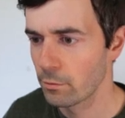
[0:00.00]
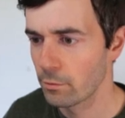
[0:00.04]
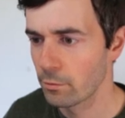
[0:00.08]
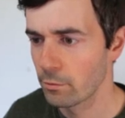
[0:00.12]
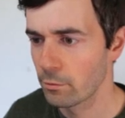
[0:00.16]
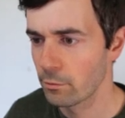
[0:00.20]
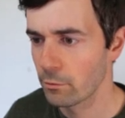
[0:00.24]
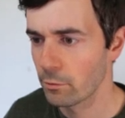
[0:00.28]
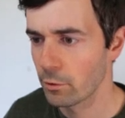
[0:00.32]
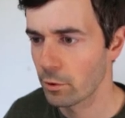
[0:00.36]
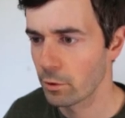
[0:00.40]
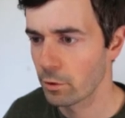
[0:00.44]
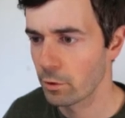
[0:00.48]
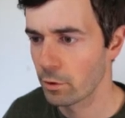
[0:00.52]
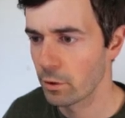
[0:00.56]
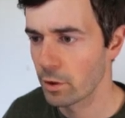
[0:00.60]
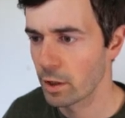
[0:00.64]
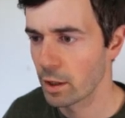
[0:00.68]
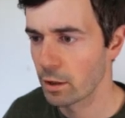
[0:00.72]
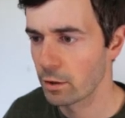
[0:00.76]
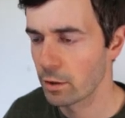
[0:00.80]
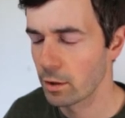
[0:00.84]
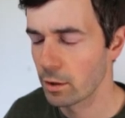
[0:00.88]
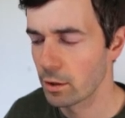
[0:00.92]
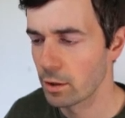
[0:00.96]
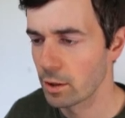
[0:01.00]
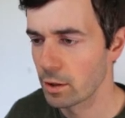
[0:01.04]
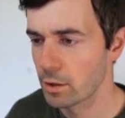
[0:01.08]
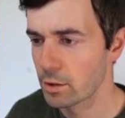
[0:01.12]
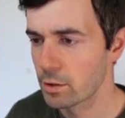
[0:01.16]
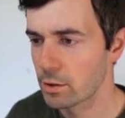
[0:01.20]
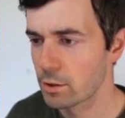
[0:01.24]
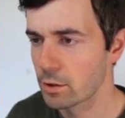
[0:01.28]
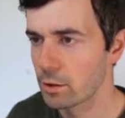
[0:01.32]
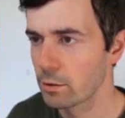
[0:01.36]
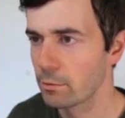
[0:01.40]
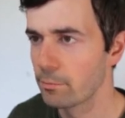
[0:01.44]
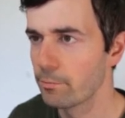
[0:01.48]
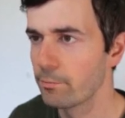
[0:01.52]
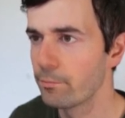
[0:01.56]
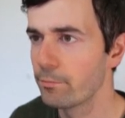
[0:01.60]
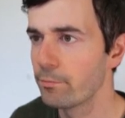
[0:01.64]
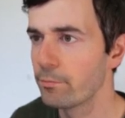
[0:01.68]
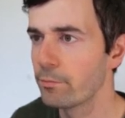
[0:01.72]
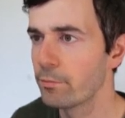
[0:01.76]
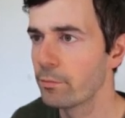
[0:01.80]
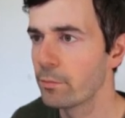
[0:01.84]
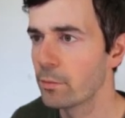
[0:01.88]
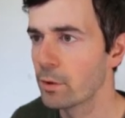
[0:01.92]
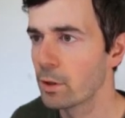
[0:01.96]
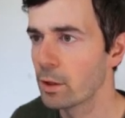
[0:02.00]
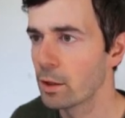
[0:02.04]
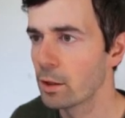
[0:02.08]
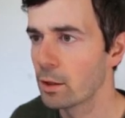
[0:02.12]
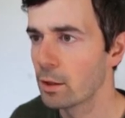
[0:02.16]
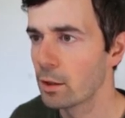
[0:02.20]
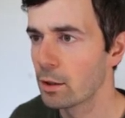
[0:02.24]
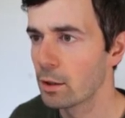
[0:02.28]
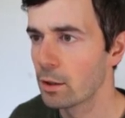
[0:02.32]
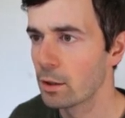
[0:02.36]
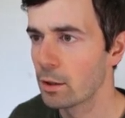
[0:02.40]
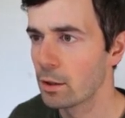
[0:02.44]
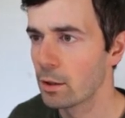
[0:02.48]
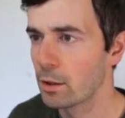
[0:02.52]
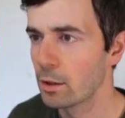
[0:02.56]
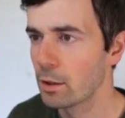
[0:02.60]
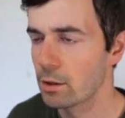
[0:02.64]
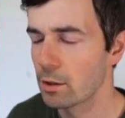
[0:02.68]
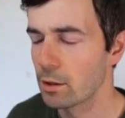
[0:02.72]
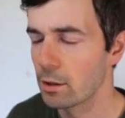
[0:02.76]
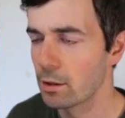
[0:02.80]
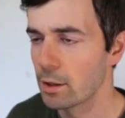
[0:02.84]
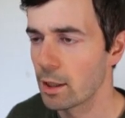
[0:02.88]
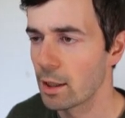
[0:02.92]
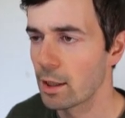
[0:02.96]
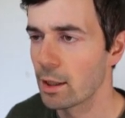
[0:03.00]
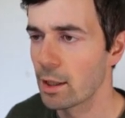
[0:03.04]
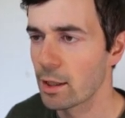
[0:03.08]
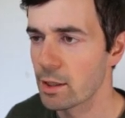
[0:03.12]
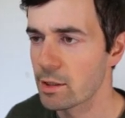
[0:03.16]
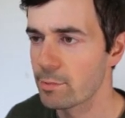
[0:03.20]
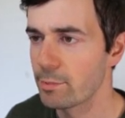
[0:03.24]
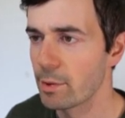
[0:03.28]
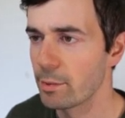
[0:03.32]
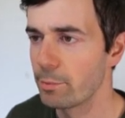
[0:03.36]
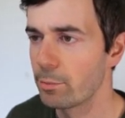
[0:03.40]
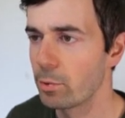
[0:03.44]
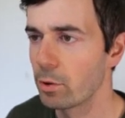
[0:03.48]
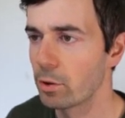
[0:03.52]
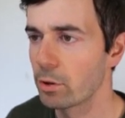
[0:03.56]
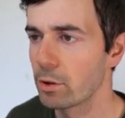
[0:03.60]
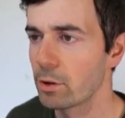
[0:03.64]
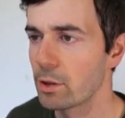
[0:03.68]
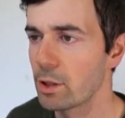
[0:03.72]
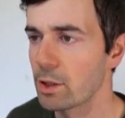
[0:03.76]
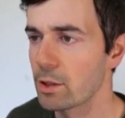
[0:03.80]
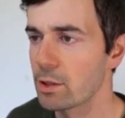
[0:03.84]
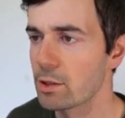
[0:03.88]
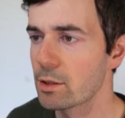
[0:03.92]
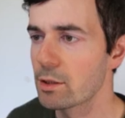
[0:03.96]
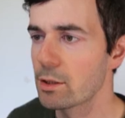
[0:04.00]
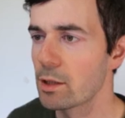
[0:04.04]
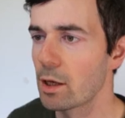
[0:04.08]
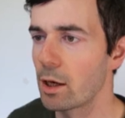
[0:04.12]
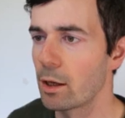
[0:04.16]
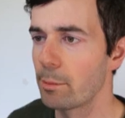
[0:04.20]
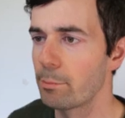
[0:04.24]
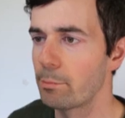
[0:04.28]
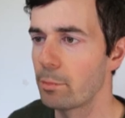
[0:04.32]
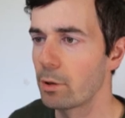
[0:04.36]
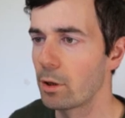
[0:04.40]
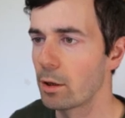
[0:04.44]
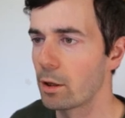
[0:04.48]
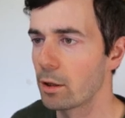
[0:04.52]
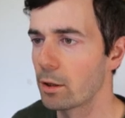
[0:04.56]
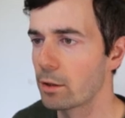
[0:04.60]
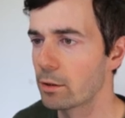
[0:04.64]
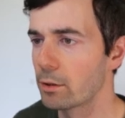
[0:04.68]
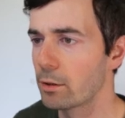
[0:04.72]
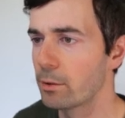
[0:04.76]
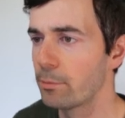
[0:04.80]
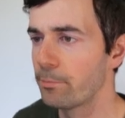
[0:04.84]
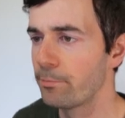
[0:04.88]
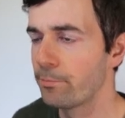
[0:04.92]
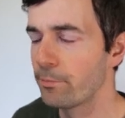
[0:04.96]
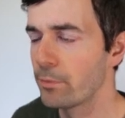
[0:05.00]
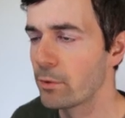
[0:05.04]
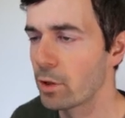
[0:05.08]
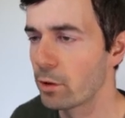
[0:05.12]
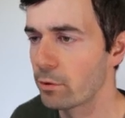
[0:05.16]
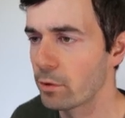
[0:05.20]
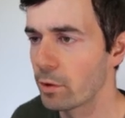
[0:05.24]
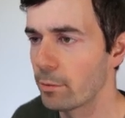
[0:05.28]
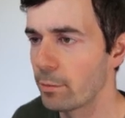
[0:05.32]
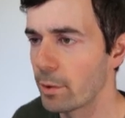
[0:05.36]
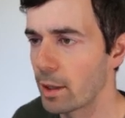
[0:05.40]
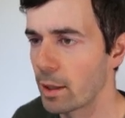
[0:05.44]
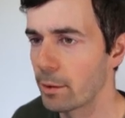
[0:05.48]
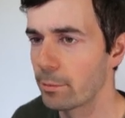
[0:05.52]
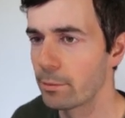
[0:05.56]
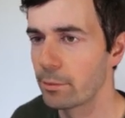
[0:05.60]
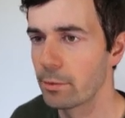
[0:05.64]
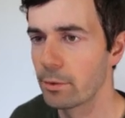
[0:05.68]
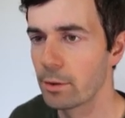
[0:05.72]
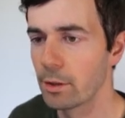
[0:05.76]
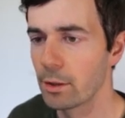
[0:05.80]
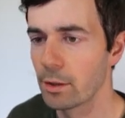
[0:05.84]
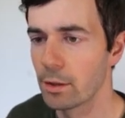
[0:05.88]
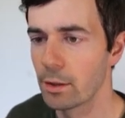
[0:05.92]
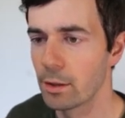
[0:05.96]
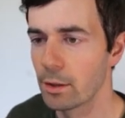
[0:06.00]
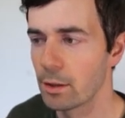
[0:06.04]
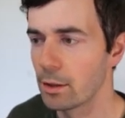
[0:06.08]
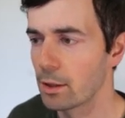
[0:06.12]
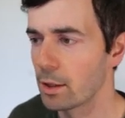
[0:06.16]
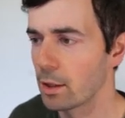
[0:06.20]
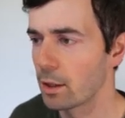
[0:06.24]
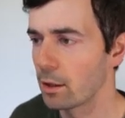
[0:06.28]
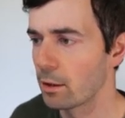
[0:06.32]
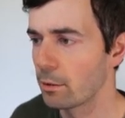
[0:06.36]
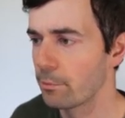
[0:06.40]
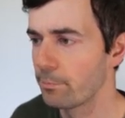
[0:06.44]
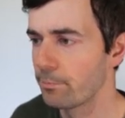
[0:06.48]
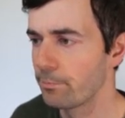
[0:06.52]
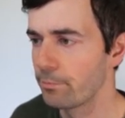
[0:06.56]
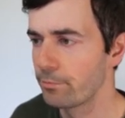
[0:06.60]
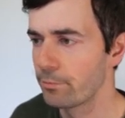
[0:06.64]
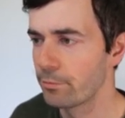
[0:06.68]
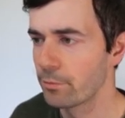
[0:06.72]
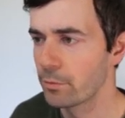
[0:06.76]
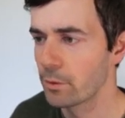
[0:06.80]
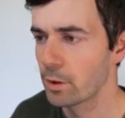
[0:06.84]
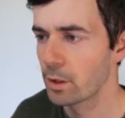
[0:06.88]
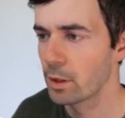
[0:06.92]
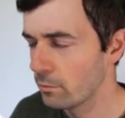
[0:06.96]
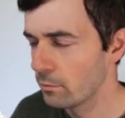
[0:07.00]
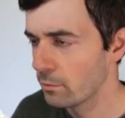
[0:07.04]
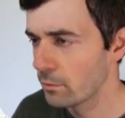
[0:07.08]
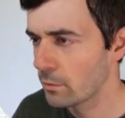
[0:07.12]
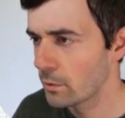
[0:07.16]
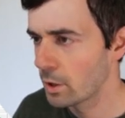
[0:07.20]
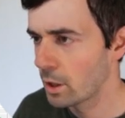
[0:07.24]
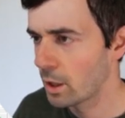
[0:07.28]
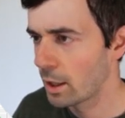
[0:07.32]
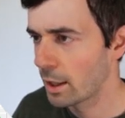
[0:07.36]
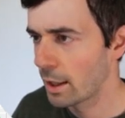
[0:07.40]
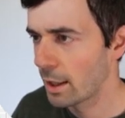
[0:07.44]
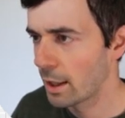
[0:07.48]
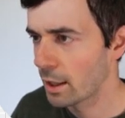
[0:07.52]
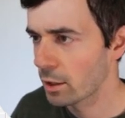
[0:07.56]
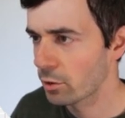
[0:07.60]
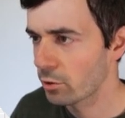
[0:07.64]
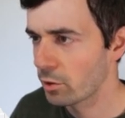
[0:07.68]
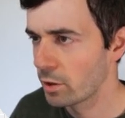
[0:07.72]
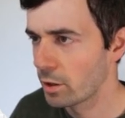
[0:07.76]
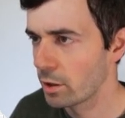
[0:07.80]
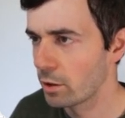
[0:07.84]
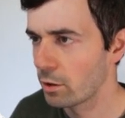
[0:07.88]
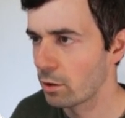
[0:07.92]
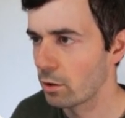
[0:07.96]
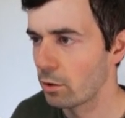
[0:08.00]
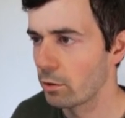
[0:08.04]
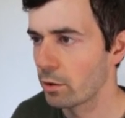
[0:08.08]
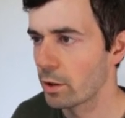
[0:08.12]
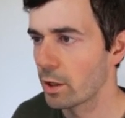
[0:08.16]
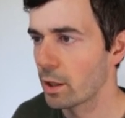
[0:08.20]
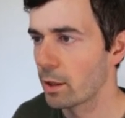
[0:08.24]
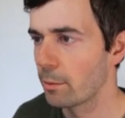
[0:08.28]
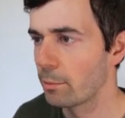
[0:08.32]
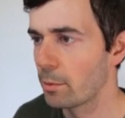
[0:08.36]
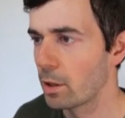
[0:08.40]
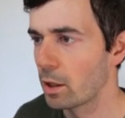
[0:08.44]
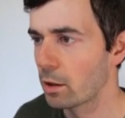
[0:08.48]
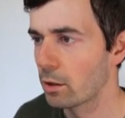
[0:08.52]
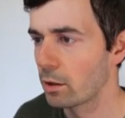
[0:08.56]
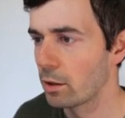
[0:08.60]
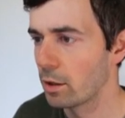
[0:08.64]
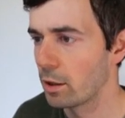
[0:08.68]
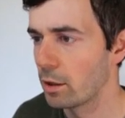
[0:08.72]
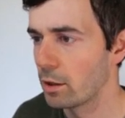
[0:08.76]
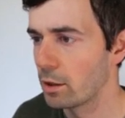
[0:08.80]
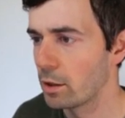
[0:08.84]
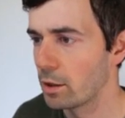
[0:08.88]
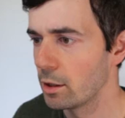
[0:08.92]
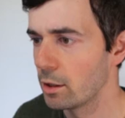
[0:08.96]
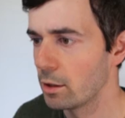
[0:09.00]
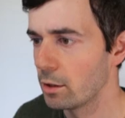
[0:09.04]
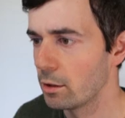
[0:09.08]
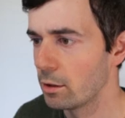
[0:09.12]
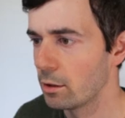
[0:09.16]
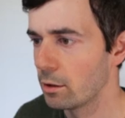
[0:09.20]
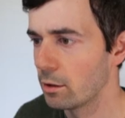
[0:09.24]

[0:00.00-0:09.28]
further down than this. That lets me put this top part of the map there. I actually know that I'm not going to need